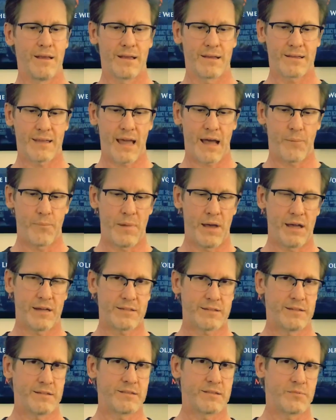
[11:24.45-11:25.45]
It's got
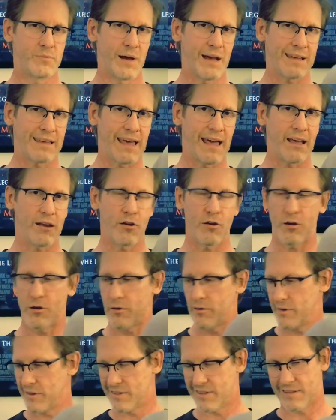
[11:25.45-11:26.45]
mesh. This is by
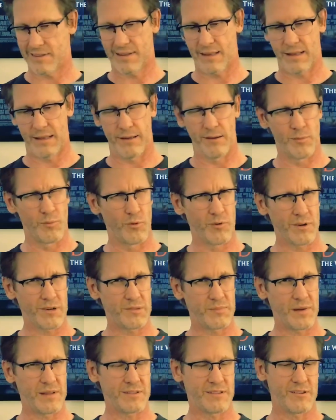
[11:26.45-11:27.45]
Kangol. This is a little more
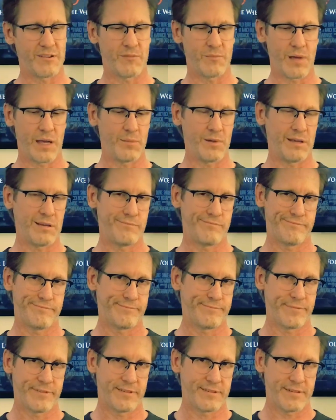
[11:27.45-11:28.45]
expensive, maybe
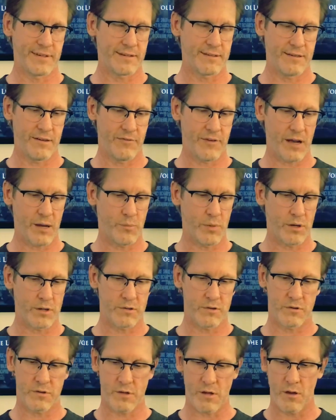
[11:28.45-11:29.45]

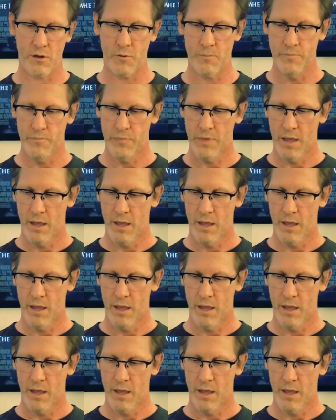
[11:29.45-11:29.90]
$65 or so.